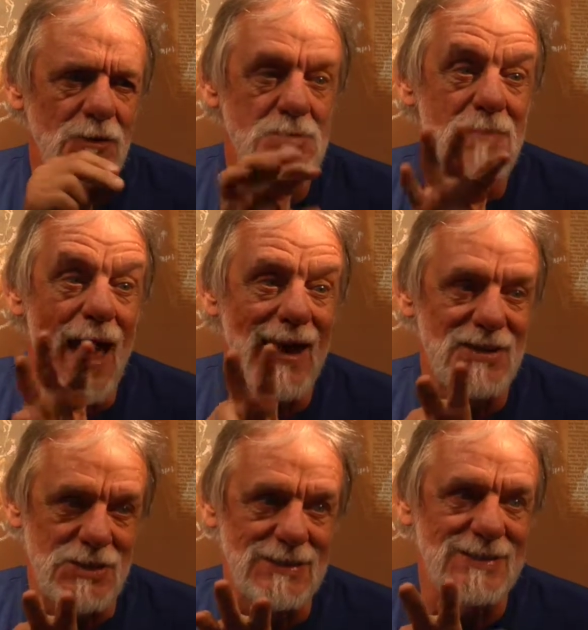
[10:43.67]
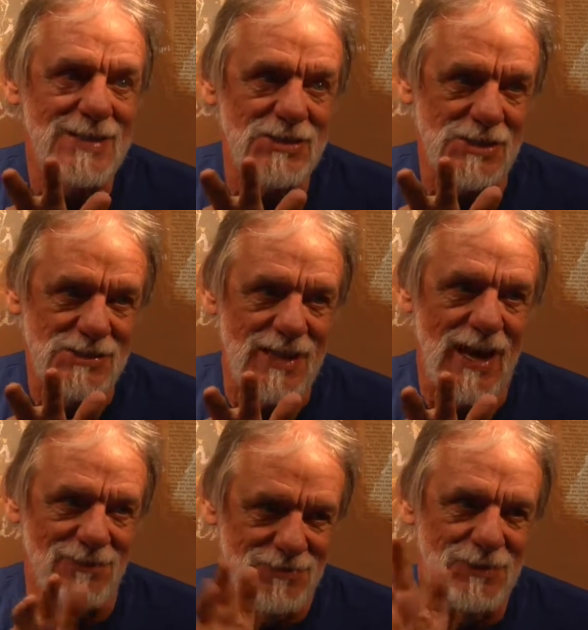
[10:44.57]
was managing the teaching
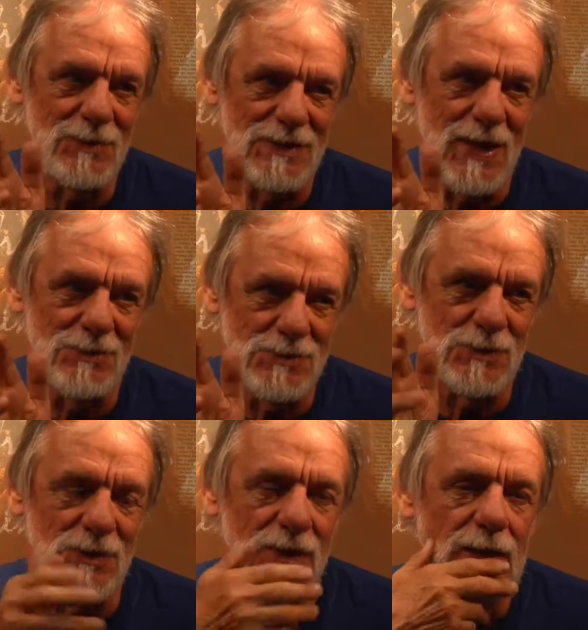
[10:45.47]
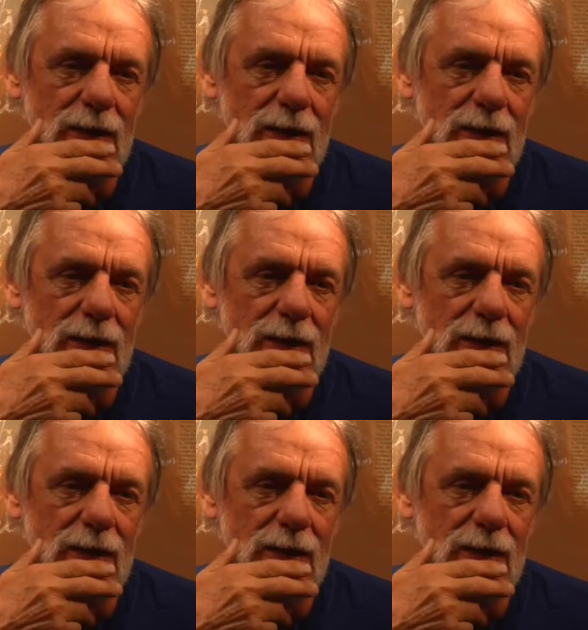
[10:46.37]
staff for what that was worth.